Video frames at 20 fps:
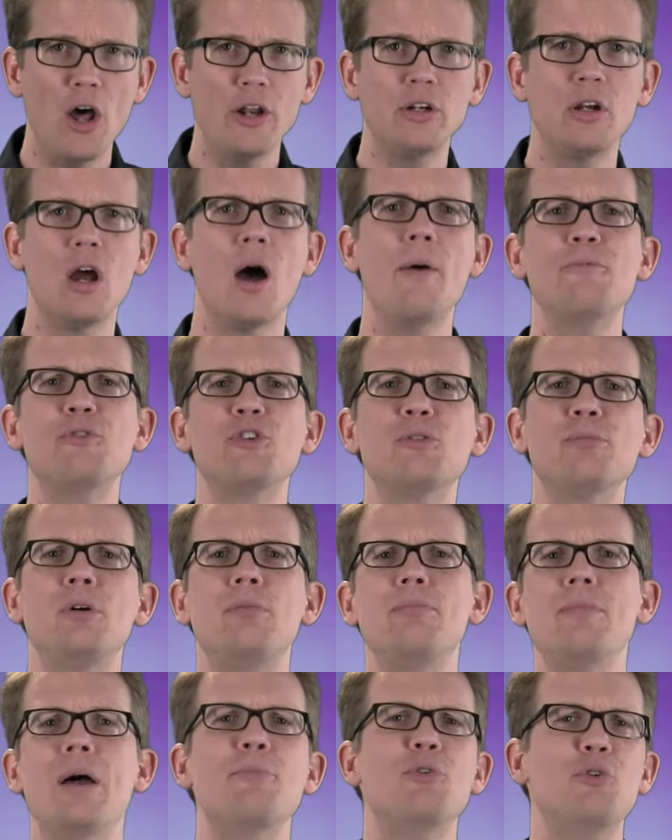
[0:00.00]

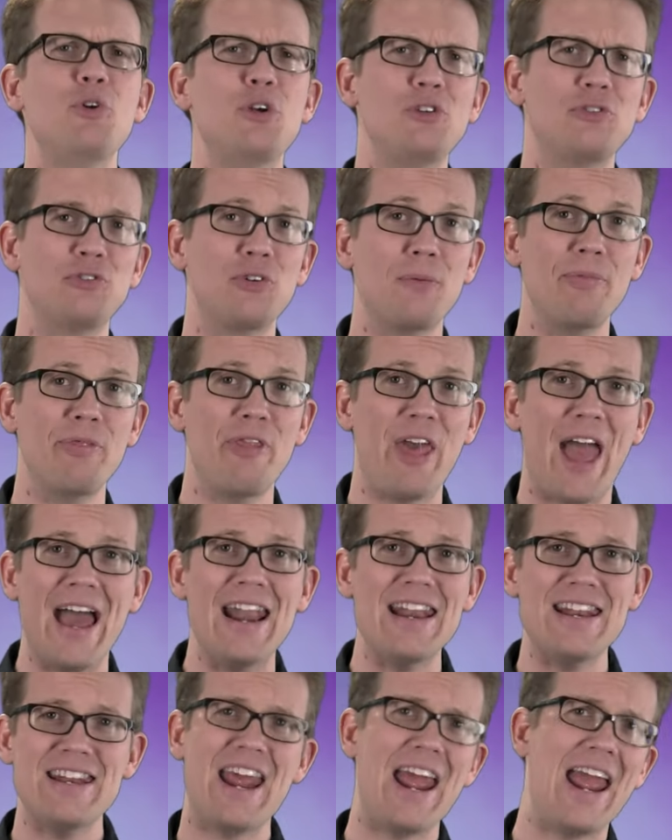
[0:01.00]
uncomfortable memories from
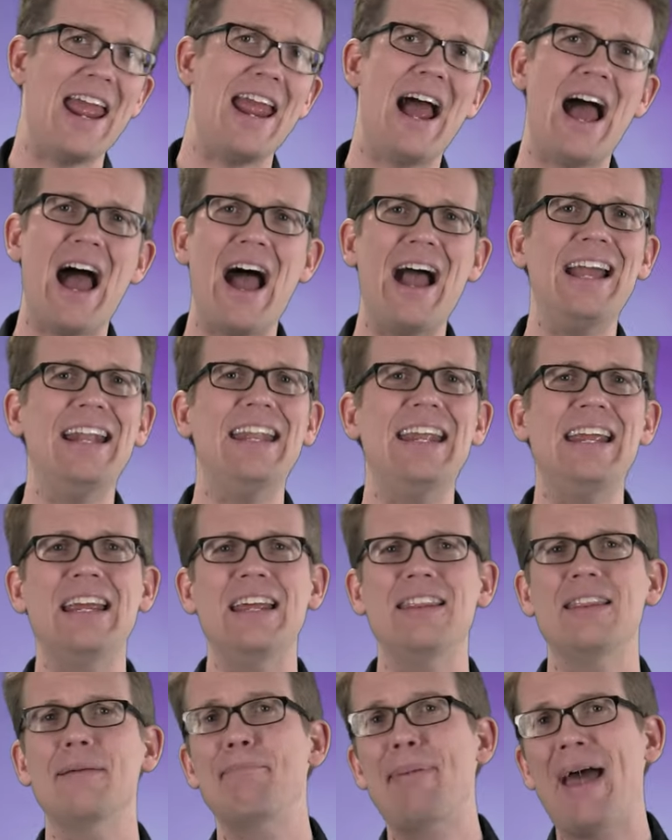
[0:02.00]
that day hiding
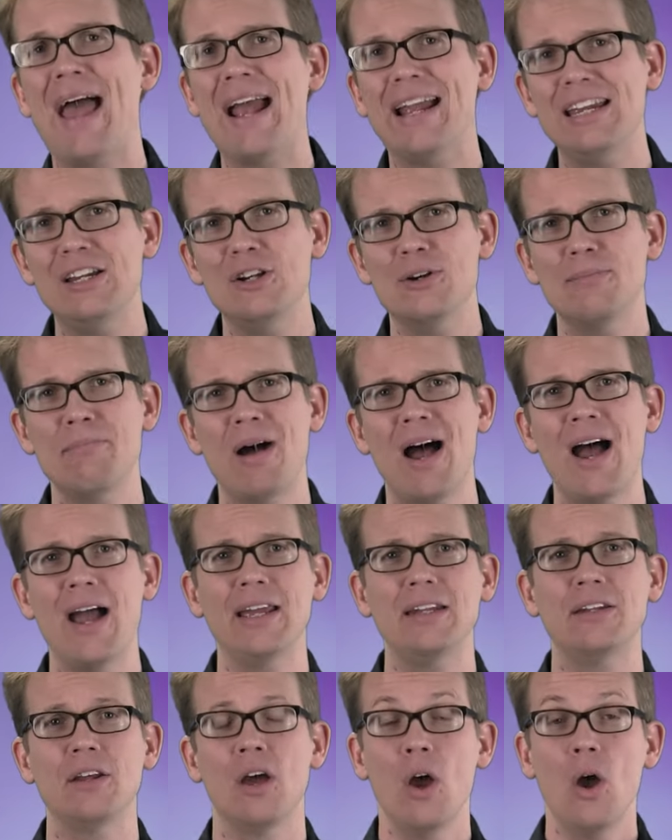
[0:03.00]
in the back of your
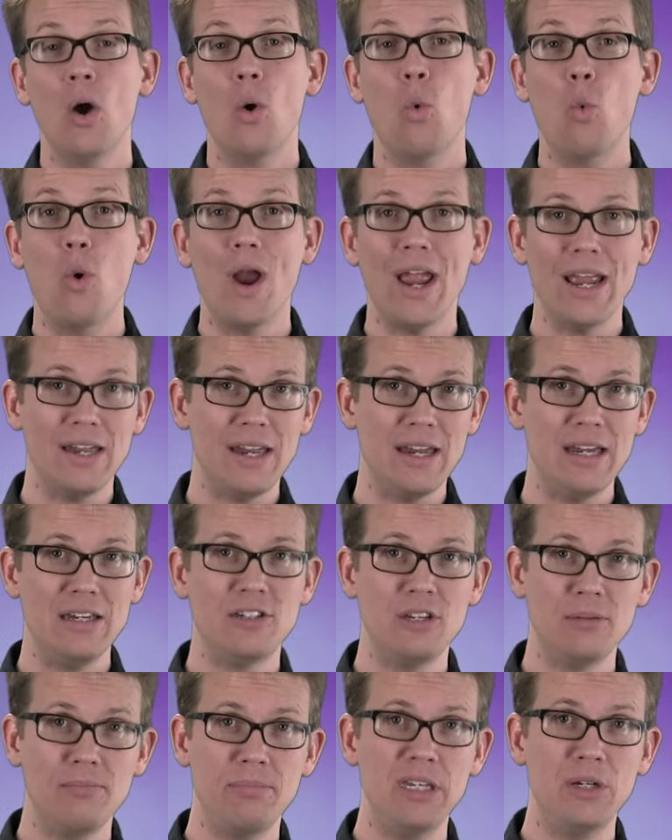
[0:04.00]
mind, waiting
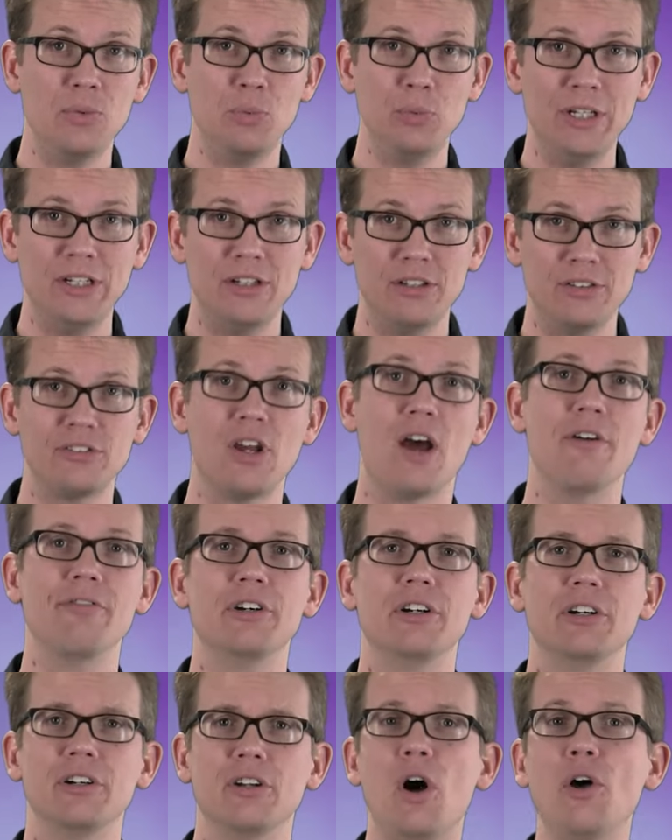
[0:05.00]
to be
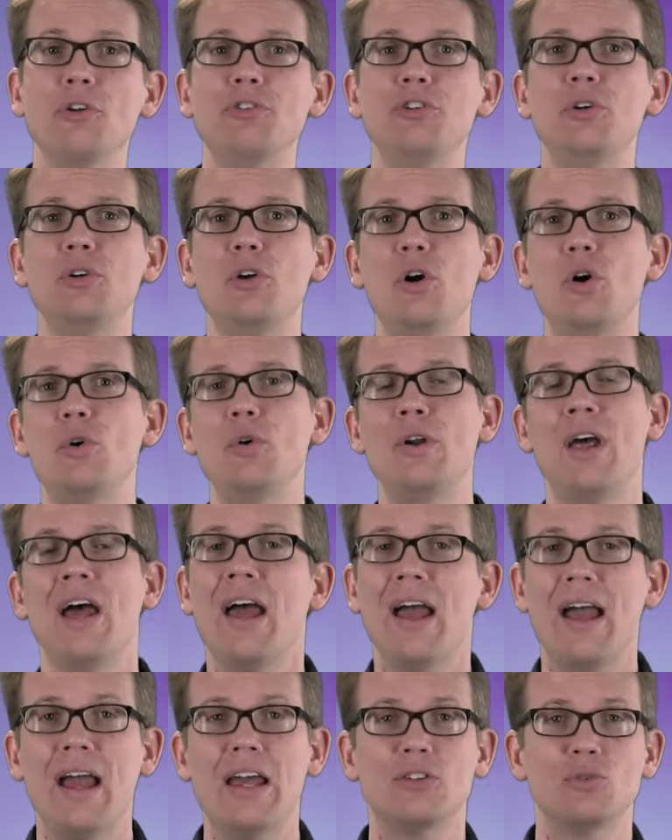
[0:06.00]
rediscovered, also known
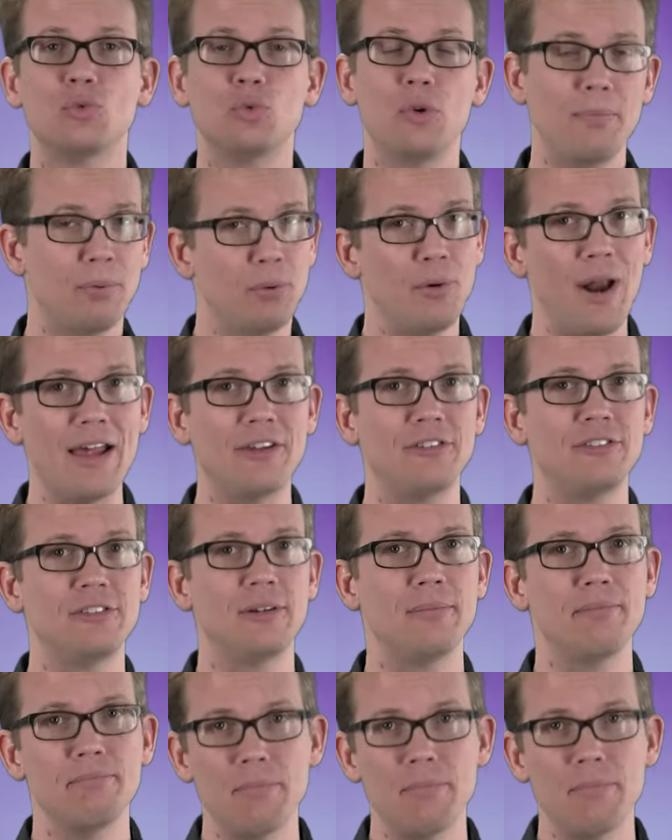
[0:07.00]
as repressed